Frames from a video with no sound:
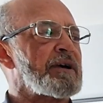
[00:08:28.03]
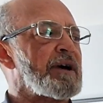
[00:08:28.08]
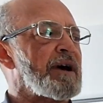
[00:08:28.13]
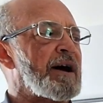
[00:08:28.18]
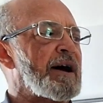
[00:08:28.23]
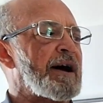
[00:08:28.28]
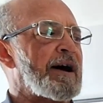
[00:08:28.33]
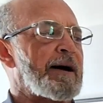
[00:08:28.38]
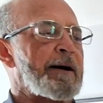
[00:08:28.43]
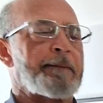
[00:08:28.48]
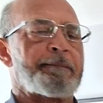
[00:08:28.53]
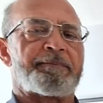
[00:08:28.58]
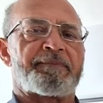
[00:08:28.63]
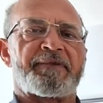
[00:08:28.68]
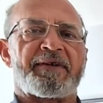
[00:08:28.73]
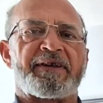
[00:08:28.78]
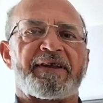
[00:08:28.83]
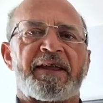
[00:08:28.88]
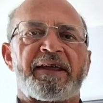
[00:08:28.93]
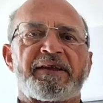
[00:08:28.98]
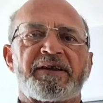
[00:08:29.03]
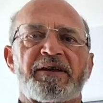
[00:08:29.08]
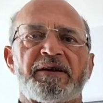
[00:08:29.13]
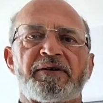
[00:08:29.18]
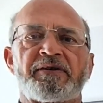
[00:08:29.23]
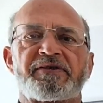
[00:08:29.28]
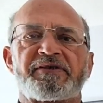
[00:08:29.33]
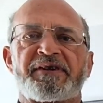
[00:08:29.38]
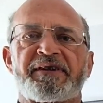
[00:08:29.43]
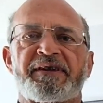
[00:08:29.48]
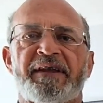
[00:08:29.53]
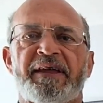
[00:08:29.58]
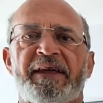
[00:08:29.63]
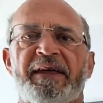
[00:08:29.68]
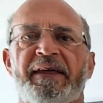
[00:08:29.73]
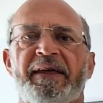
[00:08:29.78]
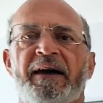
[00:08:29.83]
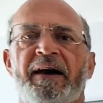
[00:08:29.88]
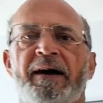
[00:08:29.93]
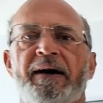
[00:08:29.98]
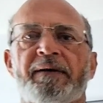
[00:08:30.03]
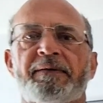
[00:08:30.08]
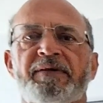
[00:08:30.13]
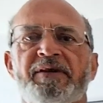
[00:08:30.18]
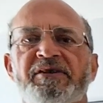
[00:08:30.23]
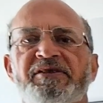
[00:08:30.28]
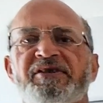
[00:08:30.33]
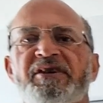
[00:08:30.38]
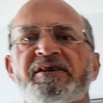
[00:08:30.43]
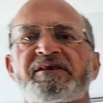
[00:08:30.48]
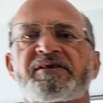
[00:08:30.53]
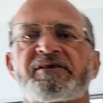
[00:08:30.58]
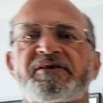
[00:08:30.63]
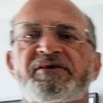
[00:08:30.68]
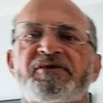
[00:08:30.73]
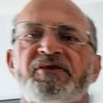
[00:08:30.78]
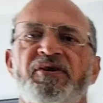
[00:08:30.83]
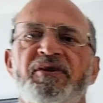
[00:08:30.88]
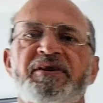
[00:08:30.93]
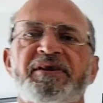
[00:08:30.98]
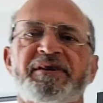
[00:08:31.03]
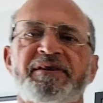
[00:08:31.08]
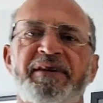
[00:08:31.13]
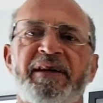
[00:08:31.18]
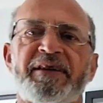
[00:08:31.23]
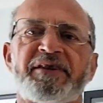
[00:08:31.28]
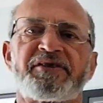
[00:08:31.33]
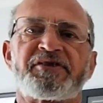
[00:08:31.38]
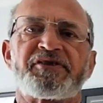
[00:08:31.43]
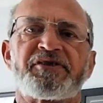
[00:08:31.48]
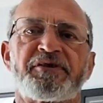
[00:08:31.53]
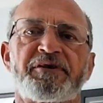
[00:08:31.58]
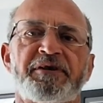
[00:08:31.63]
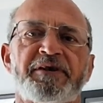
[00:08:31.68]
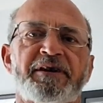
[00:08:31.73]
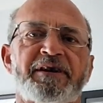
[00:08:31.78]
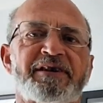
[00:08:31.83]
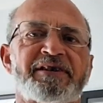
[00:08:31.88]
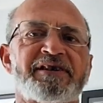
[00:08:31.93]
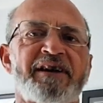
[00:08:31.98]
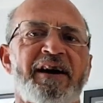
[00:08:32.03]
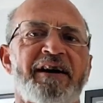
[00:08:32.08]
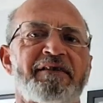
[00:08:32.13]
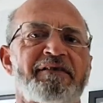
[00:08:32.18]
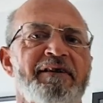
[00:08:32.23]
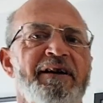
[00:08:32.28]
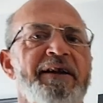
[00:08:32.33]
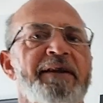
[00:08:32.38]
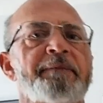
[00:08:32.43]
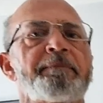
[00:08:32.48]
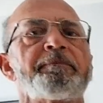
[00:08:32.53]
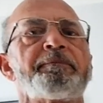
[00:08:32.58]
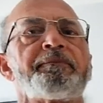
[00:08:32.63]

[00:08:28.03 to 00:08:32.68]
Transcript: and then using the adjusters I can then tune the guitar in.